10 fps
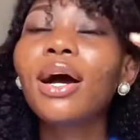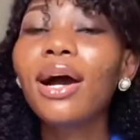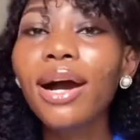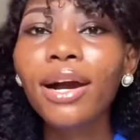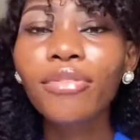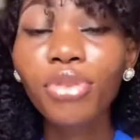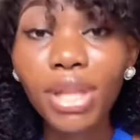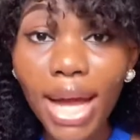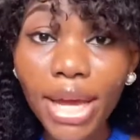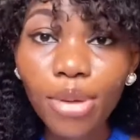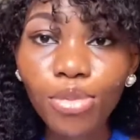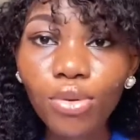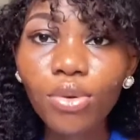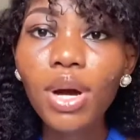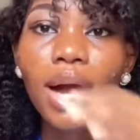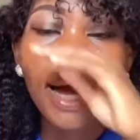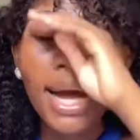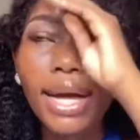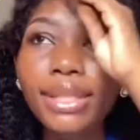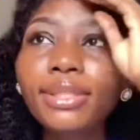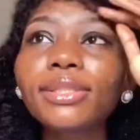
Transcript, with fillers: are reliable and